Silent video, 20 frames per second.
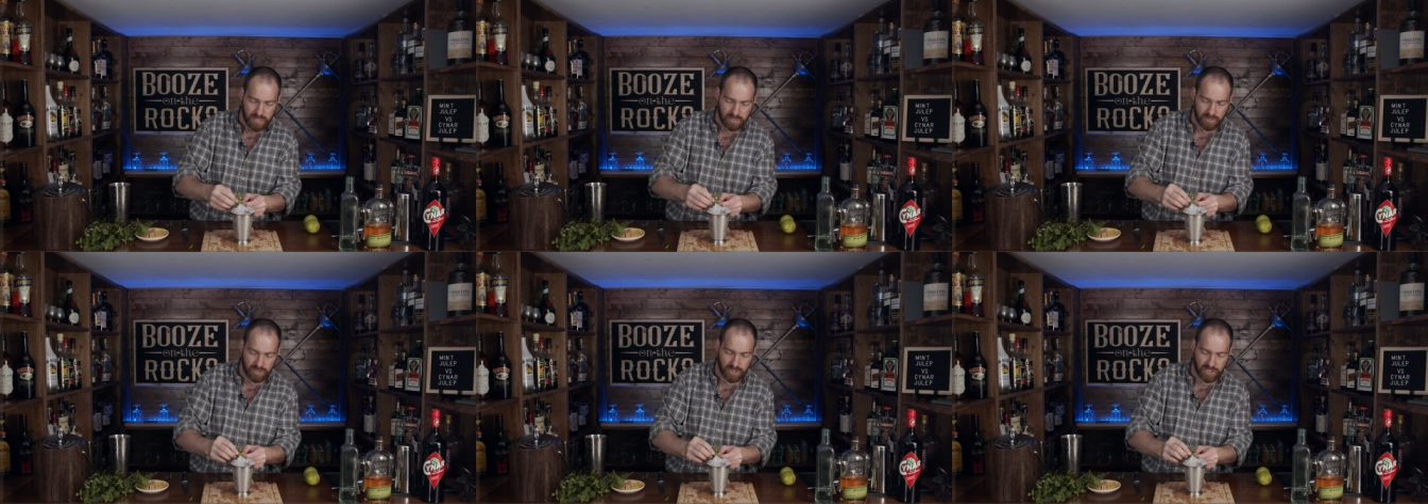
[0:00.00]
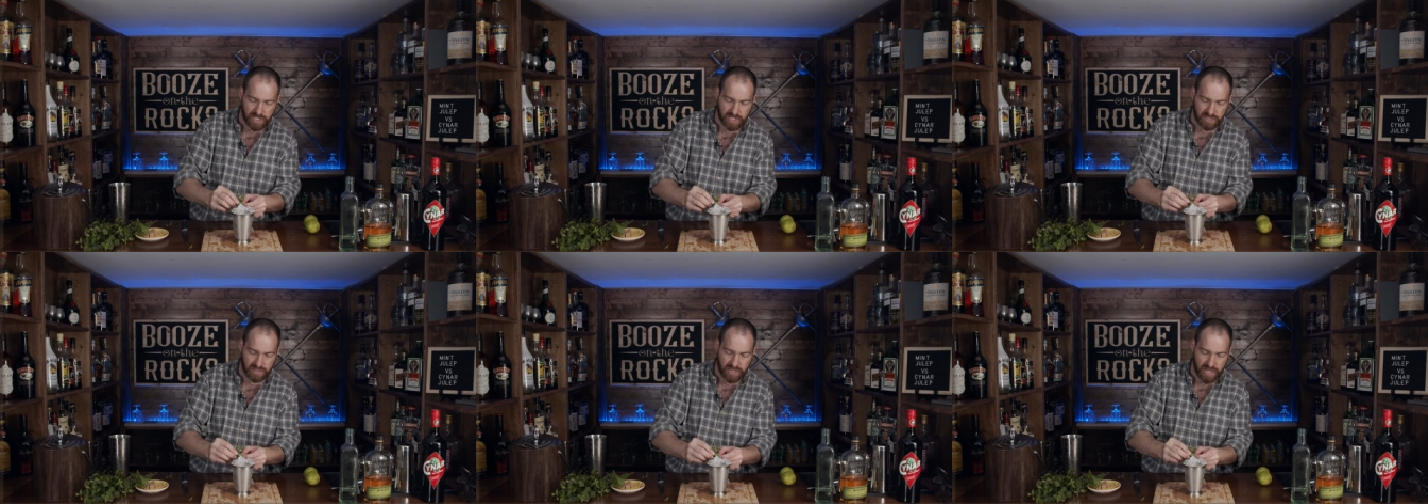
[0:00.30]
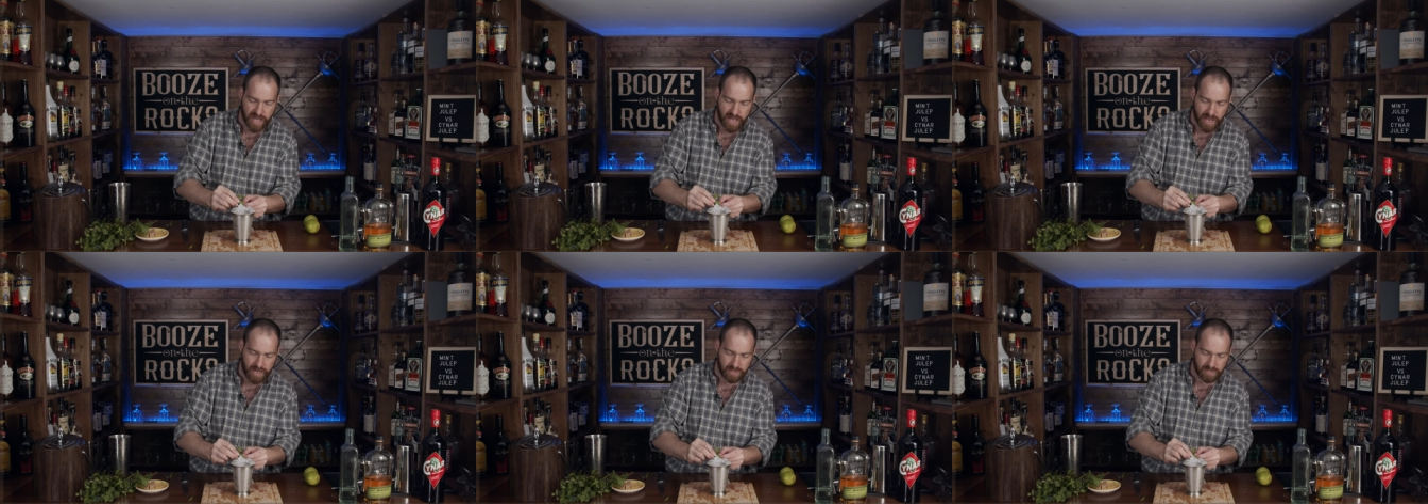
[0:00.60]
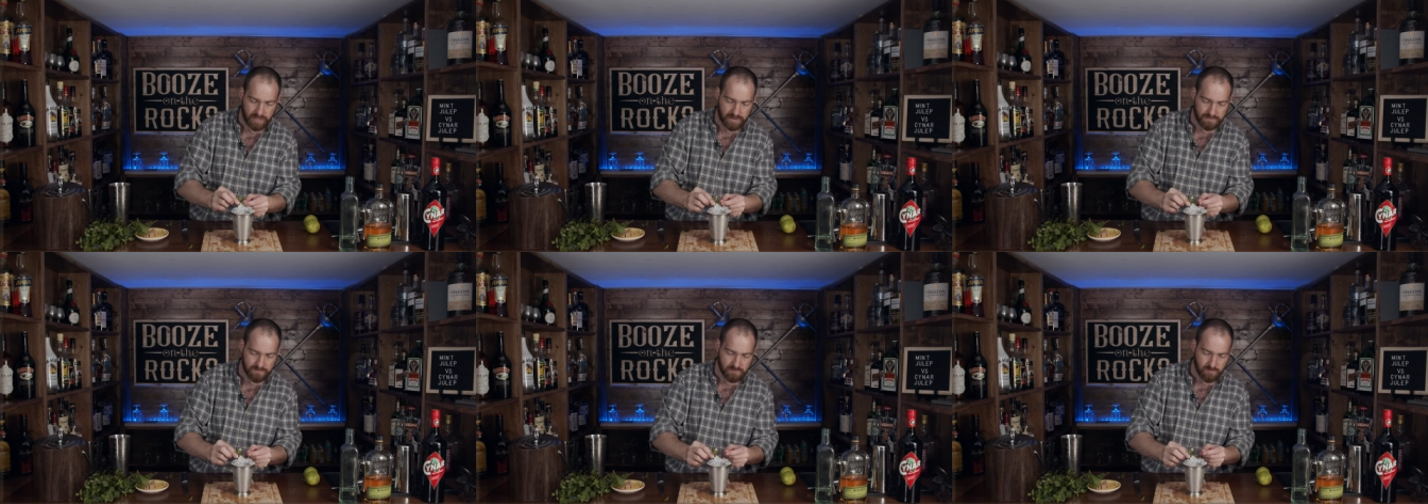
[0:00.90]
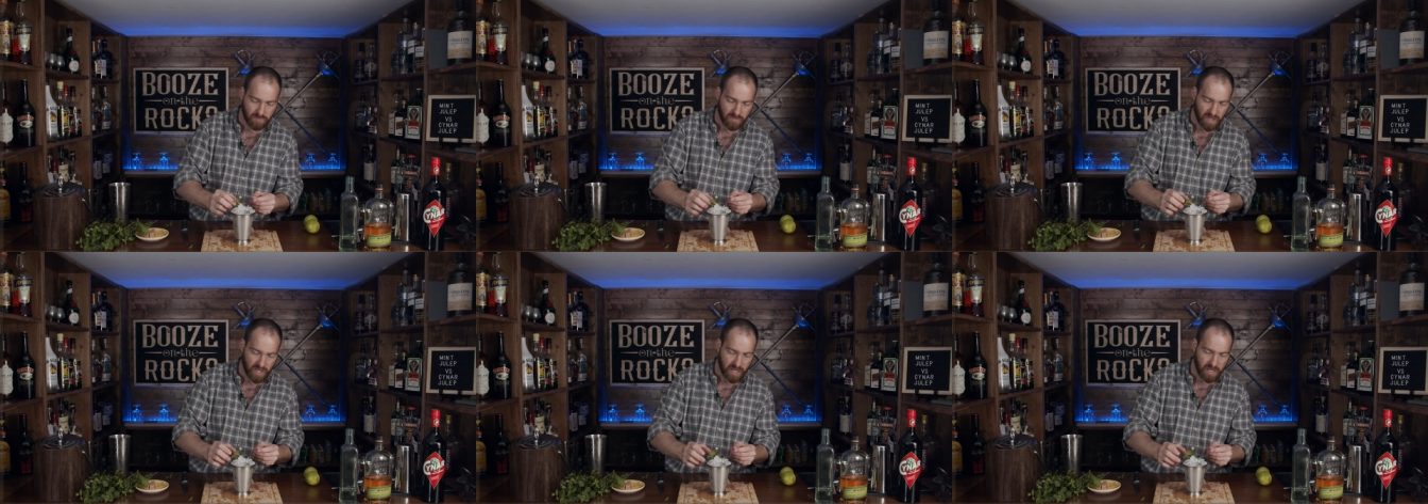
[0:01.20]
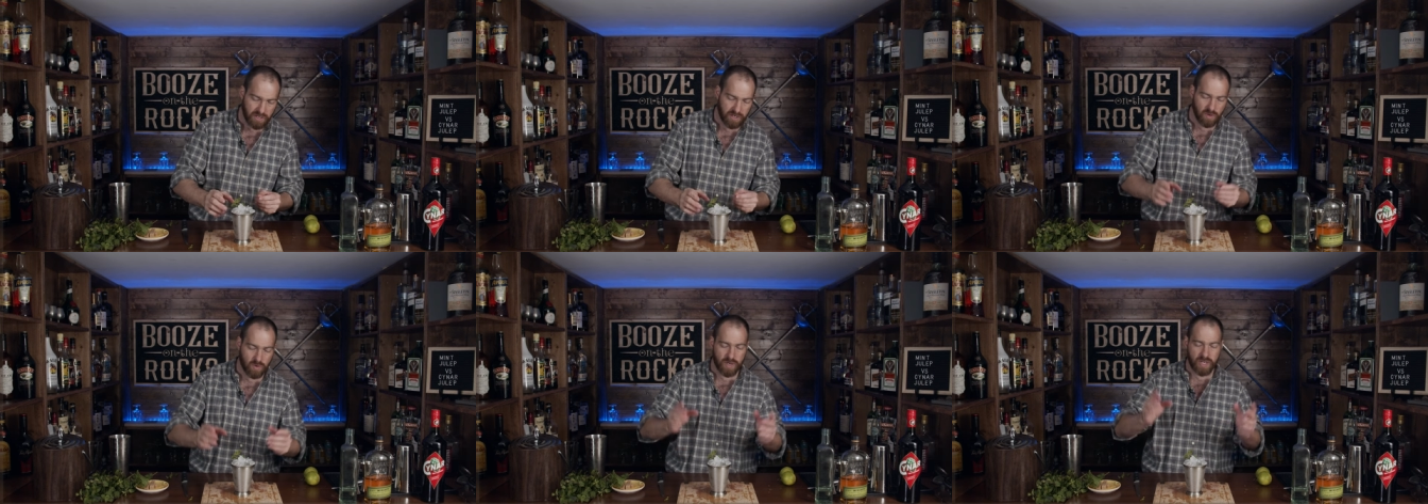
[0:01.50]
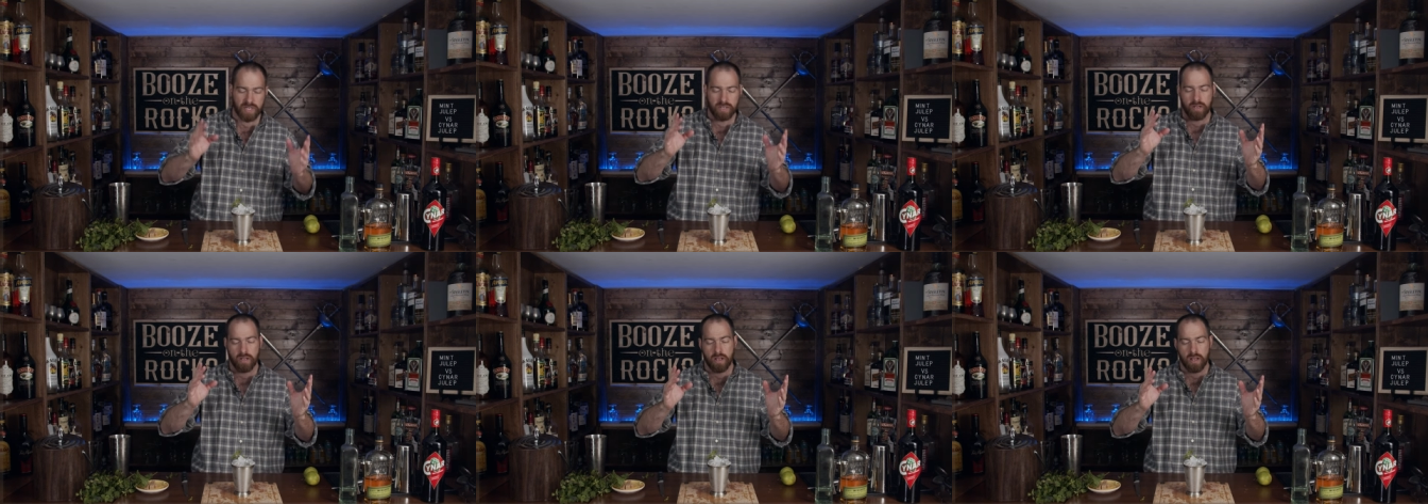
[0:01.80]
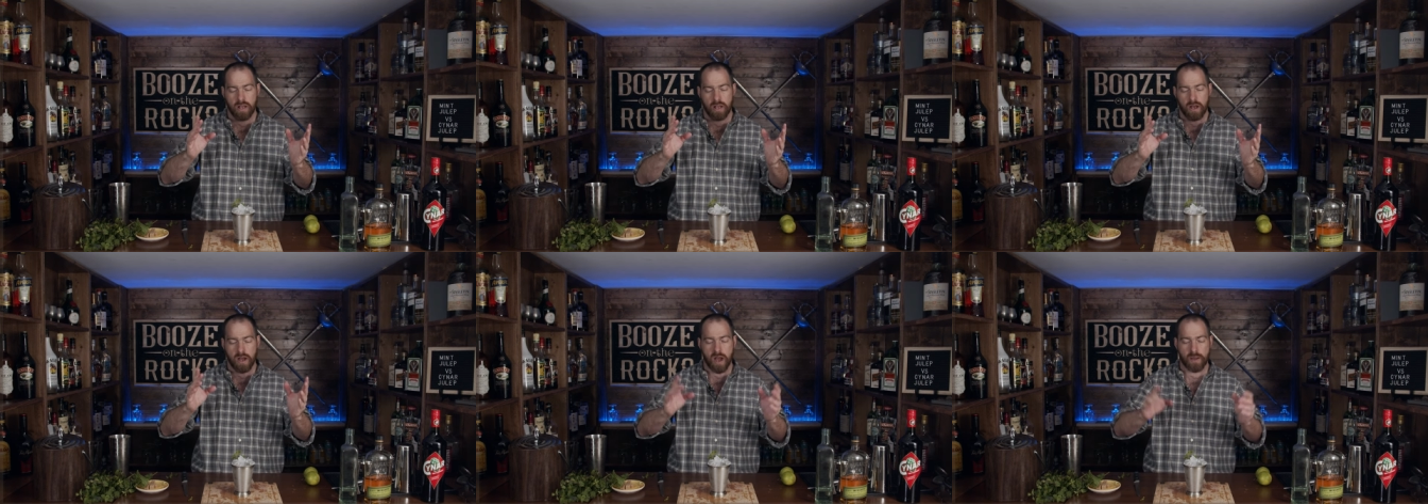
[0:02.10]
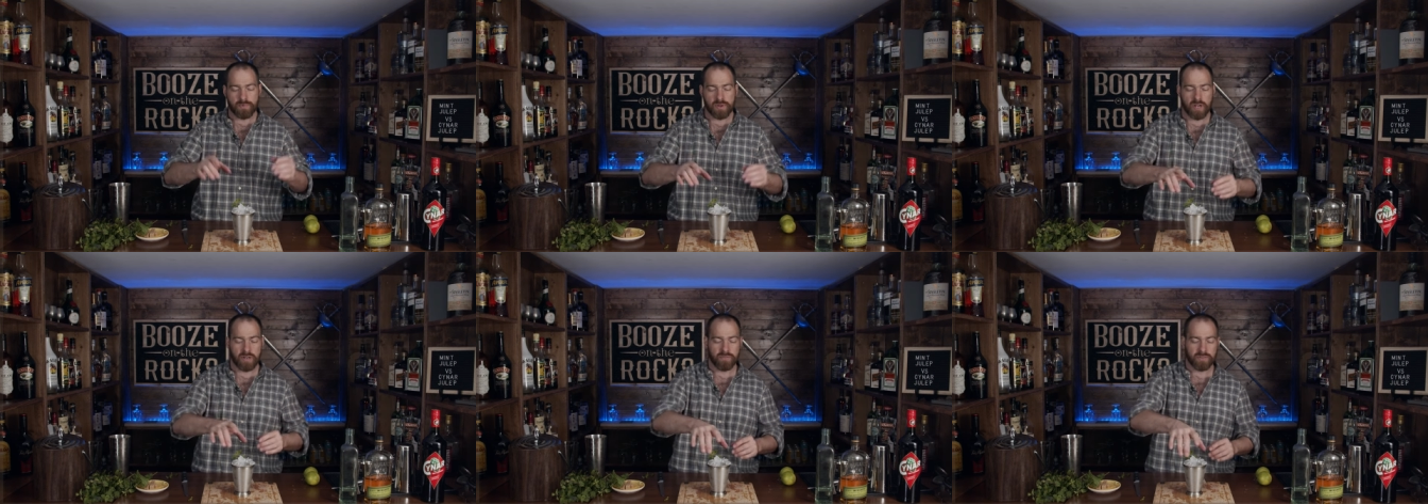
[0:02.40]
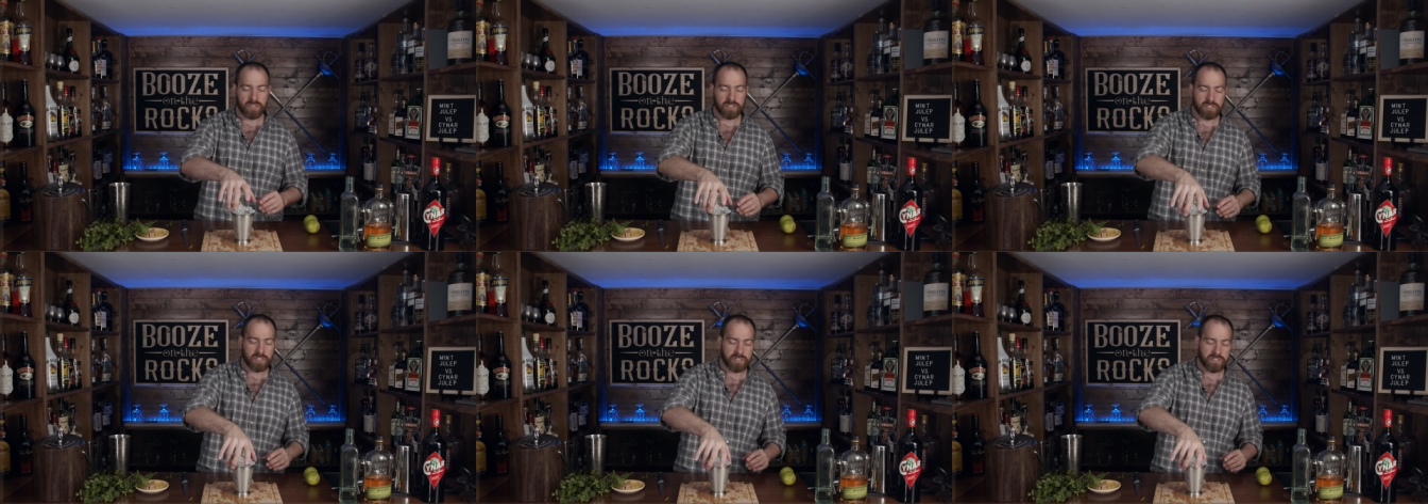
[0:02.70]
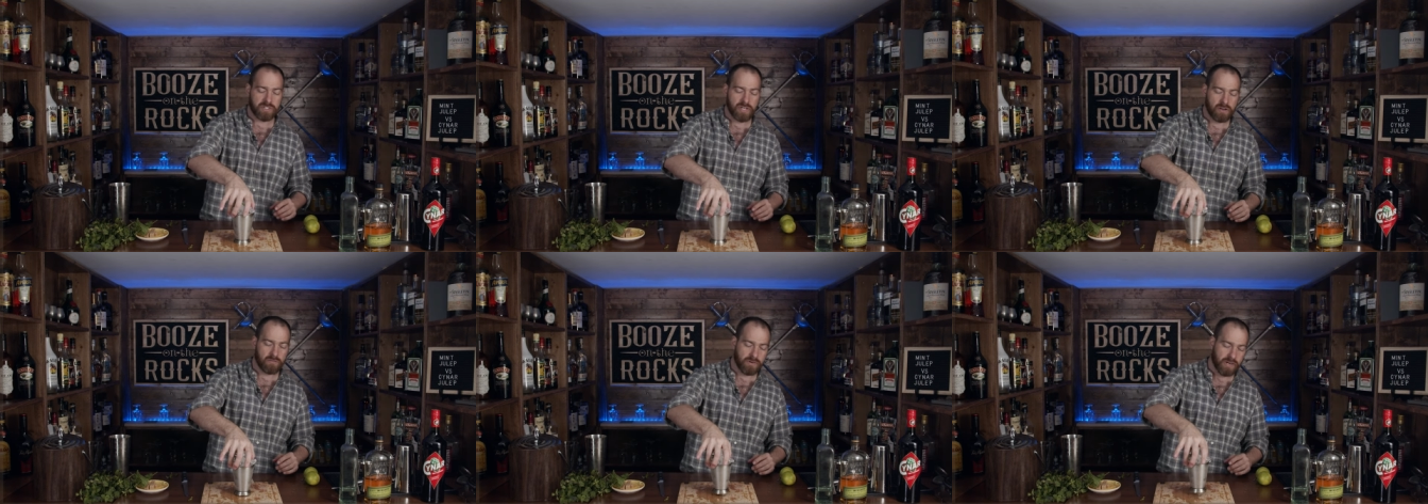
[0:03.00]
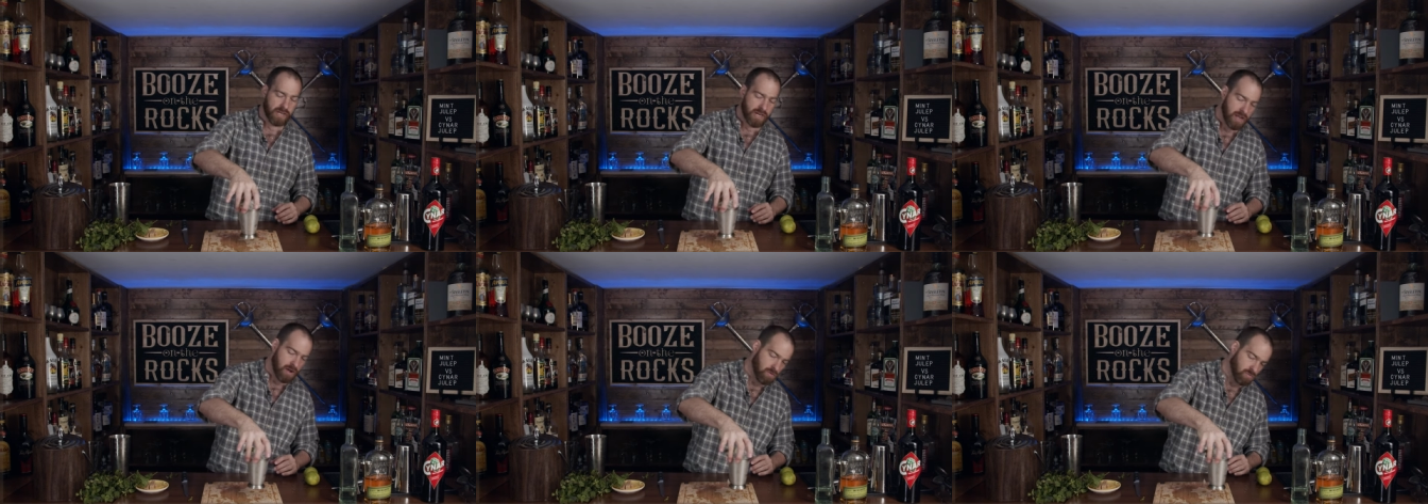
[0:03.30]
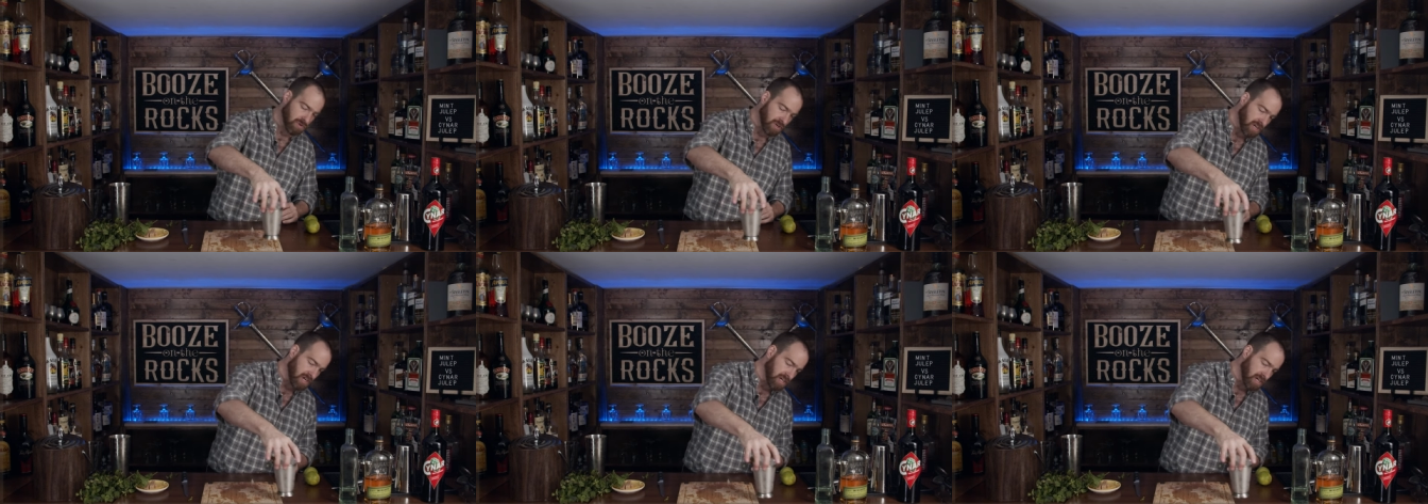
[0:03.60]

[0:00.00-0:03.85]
Look at that. And you know what? I'm not even gonna touch that right now. We're